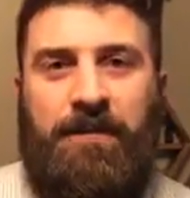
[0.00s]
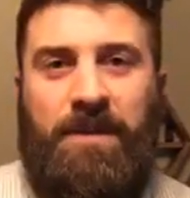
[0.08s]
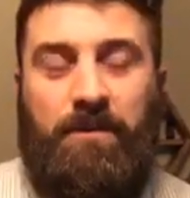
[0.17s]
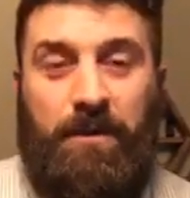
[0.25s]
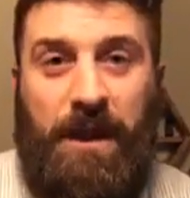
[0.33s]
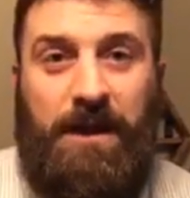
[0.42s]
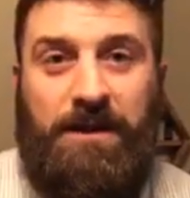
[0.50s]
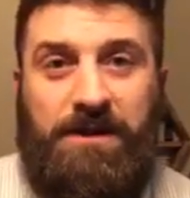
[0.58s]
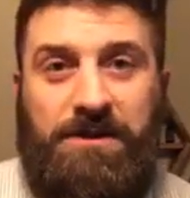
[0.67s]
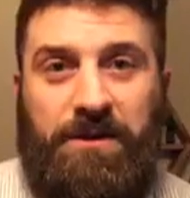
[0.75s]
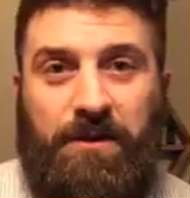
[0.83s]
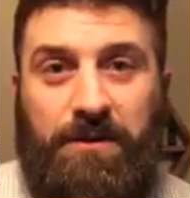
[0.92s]
the reality
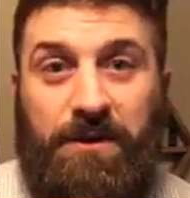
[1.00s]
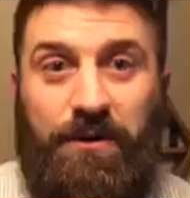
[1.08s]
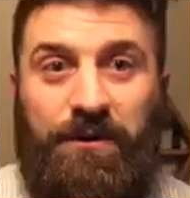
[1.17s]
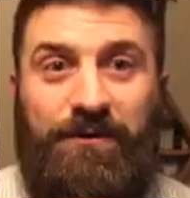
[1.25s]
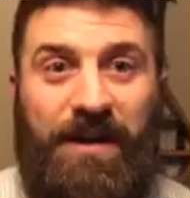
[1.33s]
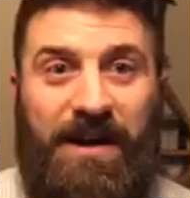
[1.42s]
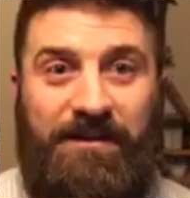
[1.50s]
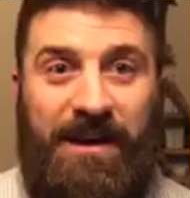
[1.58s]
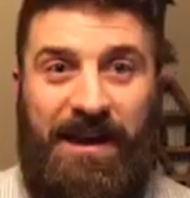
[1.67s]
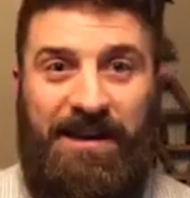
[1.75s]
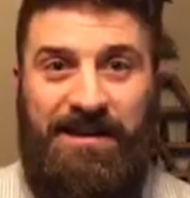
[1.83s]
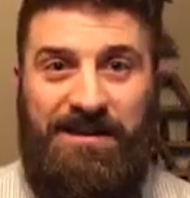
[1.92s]
is you can only hold 5
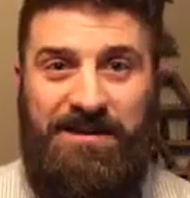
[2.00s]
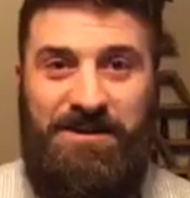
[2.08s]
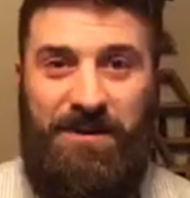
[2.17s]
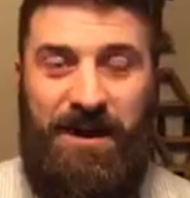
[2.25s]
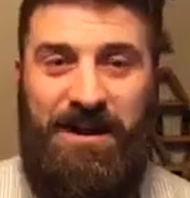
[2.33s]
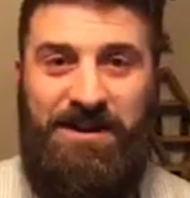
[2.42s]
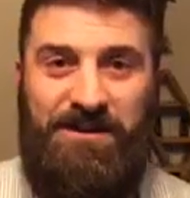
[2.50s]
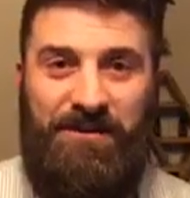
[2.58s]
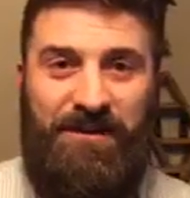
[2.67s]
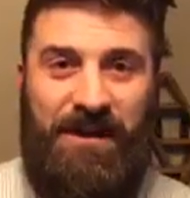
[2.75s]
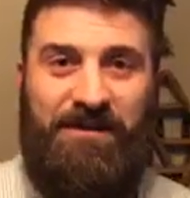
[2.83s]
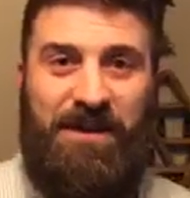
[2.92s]
gallons, right? So a
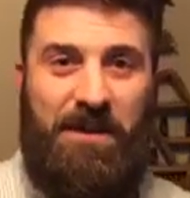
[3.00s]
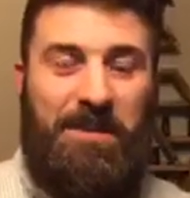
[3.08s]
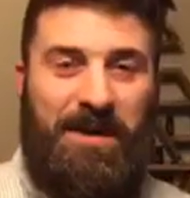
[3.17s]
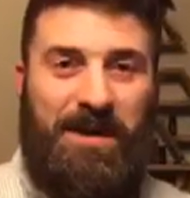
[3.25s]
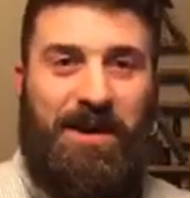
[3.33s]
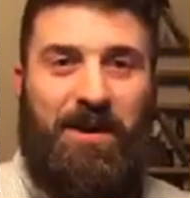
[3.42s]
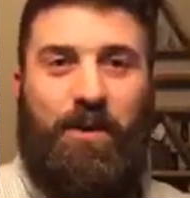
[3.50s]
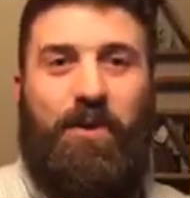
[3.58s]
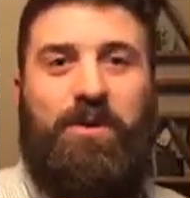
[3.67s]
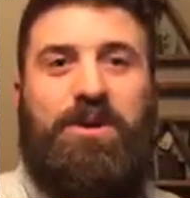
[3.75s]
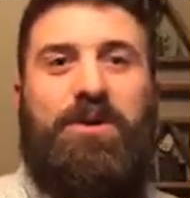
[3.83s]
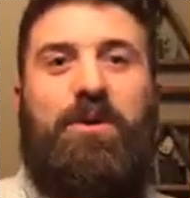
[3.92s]
5-gallon bucket can
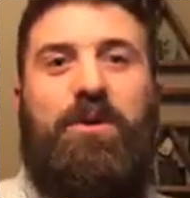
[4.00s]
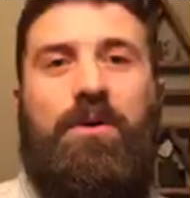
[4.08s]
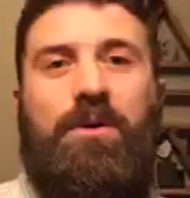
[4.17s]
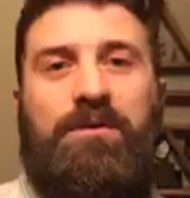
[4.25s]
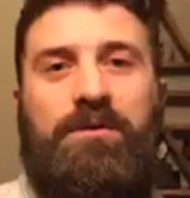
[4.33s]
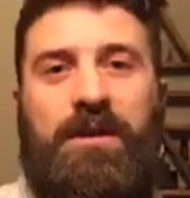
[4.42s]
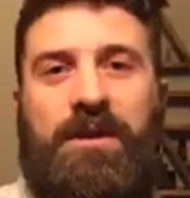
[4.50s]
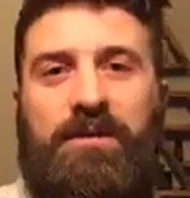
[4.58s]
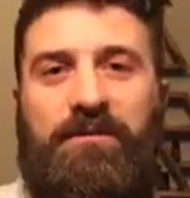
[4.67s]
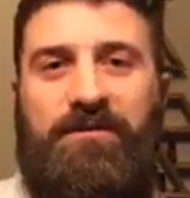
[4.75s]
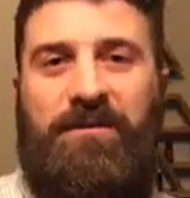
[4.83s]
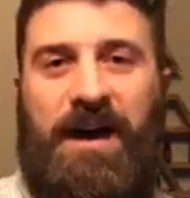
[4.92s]
only hold
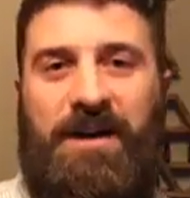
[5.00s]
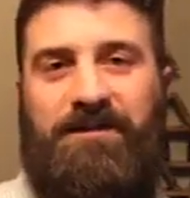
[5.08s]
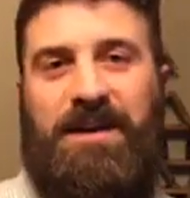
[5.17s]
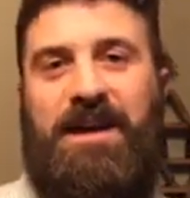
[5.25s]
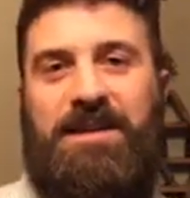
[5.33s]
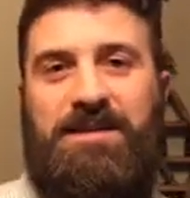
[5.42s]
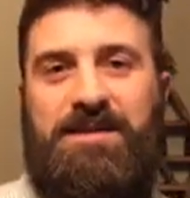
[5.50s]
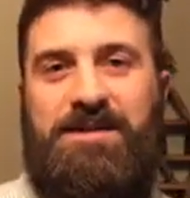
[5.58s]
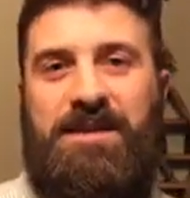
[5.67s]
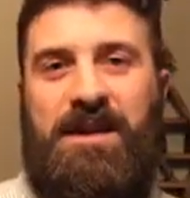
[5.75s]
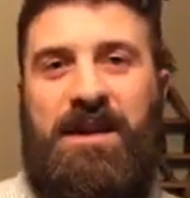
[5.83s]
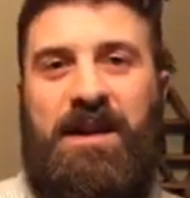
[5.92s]
5
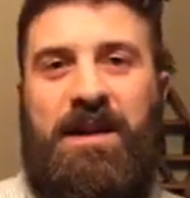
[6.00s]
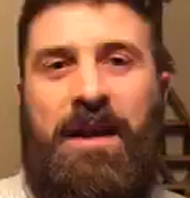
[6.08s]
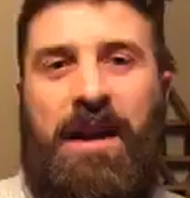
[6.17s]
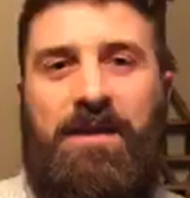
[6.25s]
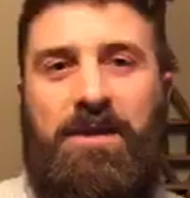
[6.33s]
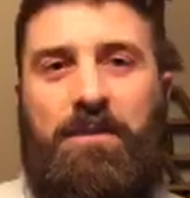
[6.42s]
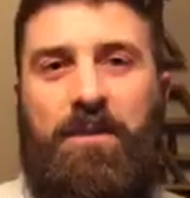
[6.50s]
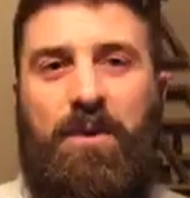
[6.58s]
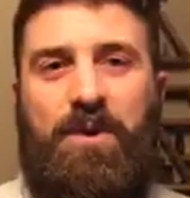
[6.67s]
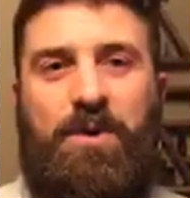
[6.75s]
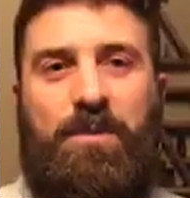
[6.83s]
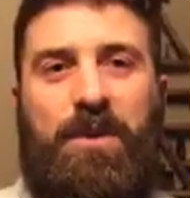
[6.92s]
gallons. And the
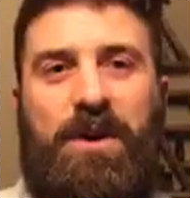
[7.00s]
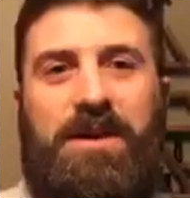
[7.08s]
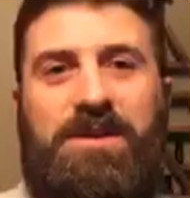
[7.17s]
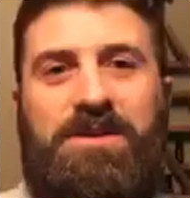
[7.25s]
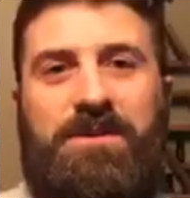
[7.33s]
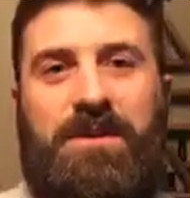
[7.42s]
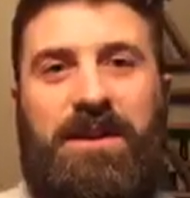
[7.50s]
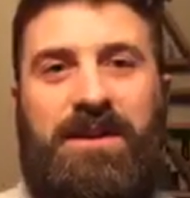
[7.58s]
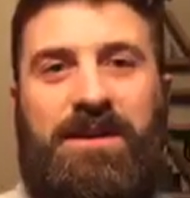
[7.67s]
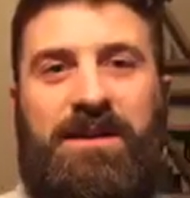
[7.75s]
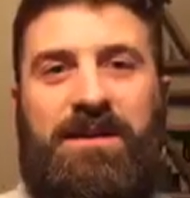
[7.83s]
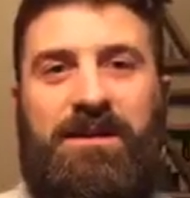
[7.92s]
more you put into
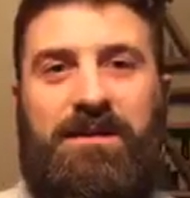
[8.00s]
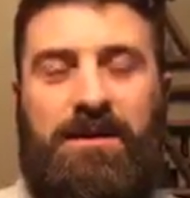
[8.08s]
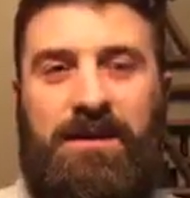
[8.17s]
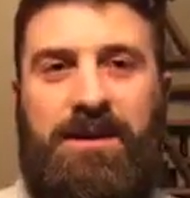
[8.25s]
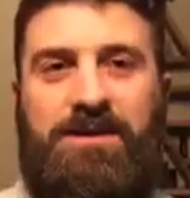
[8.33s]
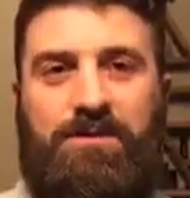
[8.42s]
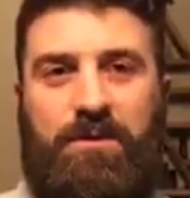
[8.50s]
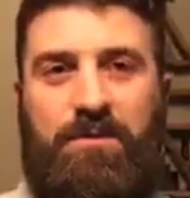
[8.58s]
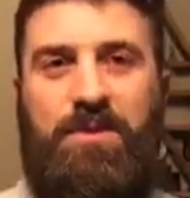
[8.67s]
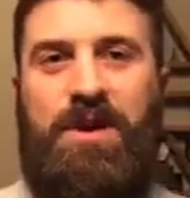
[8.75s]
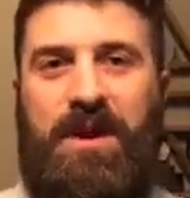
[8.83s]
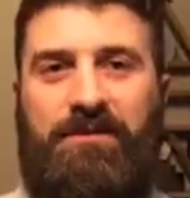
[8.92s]
it, the less room
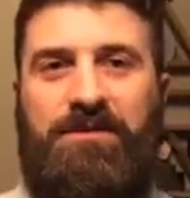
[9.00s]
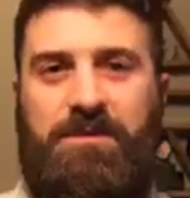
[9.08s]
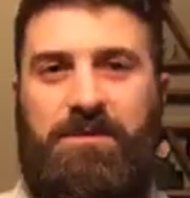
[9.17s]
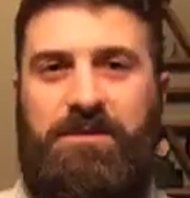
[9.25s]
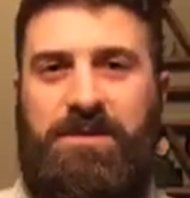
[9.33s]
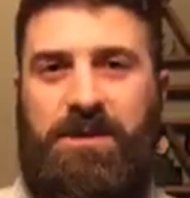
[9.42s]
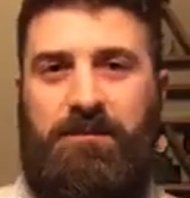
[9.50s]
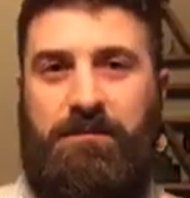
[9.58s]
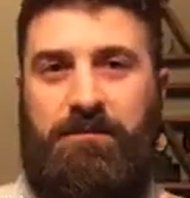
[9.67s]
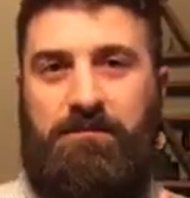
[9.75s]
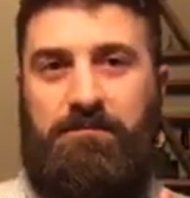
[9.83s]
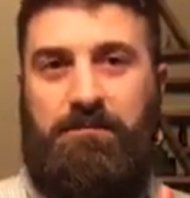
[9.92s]
you have to
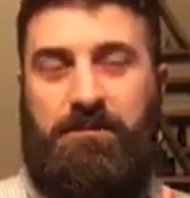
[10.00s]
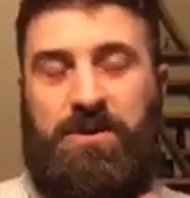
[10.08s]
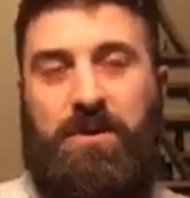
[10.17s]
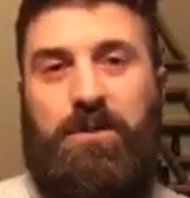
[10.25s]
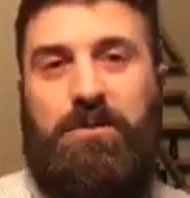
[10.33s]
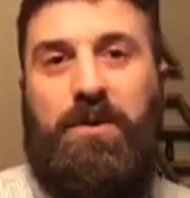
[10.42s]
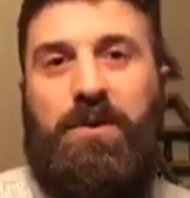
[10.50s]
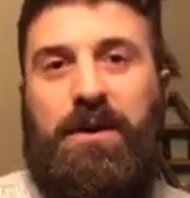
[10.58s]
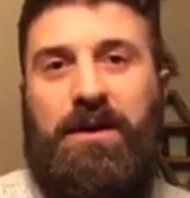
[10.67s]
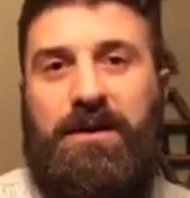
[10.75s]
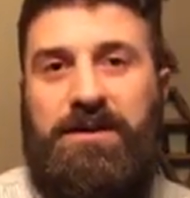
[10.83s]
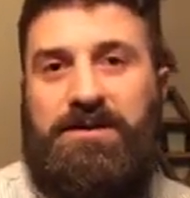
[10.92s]
hold
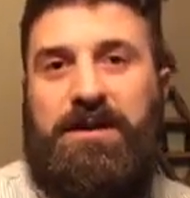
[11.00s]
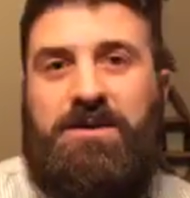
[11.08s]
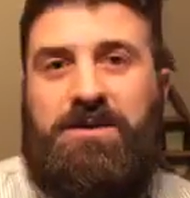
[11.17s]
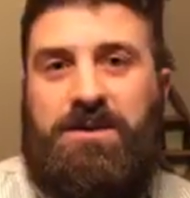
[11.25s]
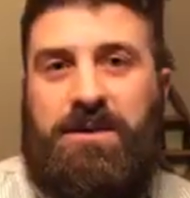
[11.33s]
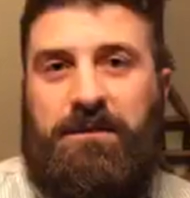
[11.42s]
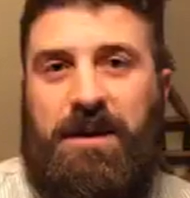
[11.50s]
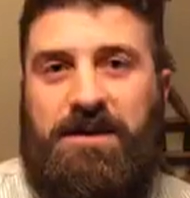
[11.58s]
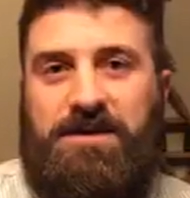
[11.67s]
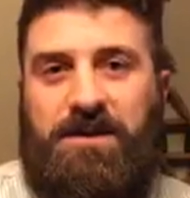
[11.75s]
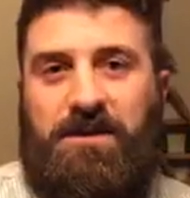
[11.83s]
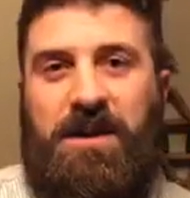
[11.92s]
more, essentially,
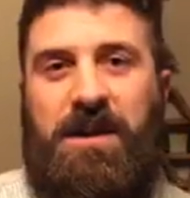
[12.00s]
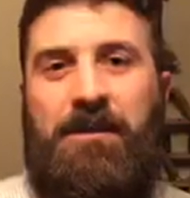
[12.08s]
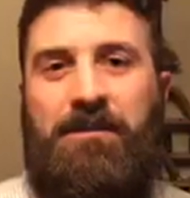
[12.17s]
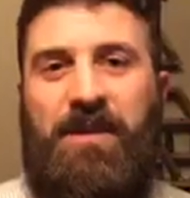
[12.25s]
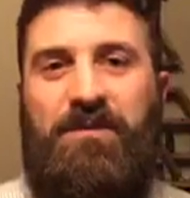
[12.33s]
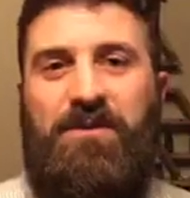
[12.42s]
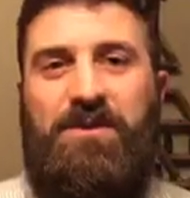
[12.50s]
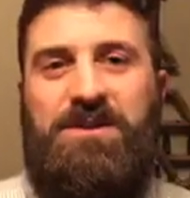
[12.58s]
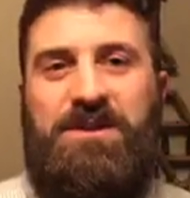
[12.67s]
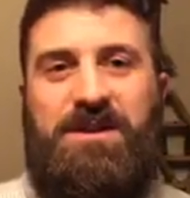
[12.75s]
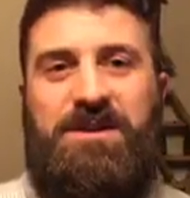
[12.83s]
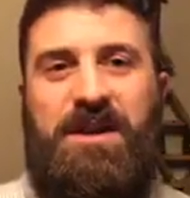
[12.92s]
right? So if you
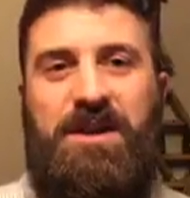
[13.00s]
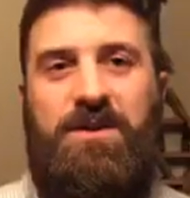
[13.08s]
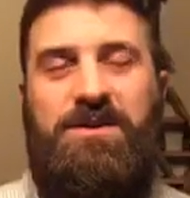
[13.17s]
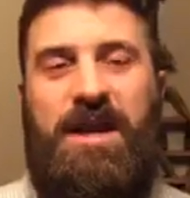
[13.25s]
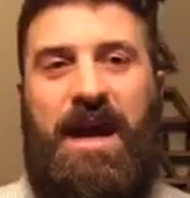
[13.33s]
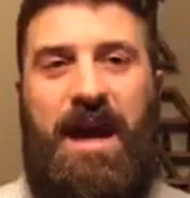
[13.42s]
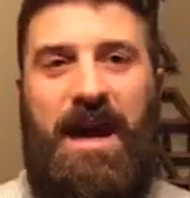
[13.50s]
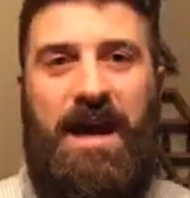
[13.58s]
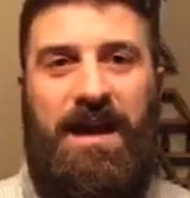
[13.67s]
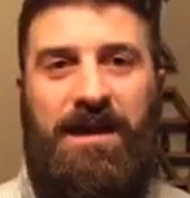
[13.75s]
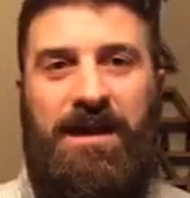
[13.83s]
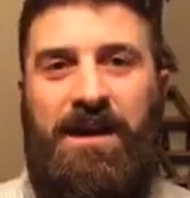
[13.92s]
just continue to
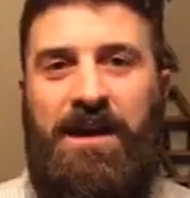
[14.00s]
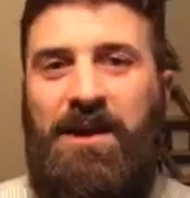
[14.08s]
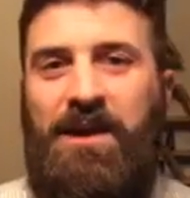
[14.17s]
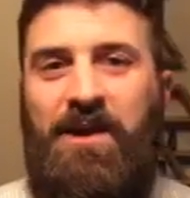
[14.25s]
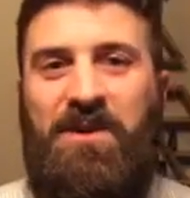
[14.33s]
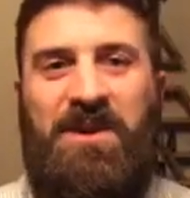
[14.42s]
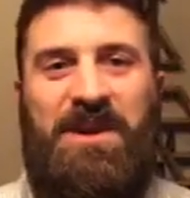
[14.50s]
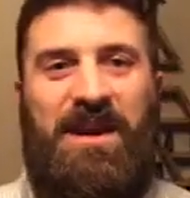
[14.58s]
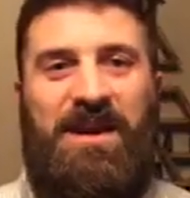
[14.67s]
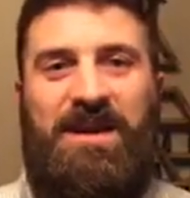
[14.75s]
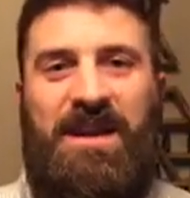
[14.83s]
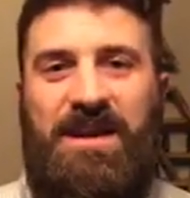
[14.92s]
add, a
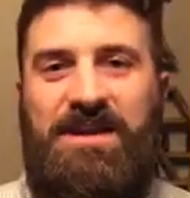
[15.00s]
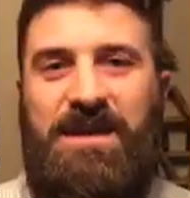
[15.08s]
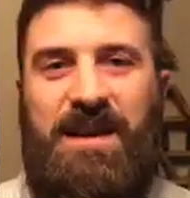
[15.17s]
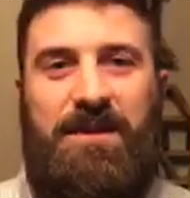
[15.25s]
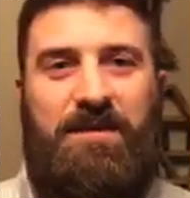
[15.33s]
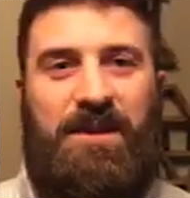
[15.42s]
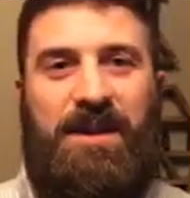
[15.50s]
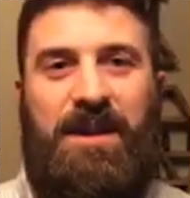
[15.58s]
gallon at a time,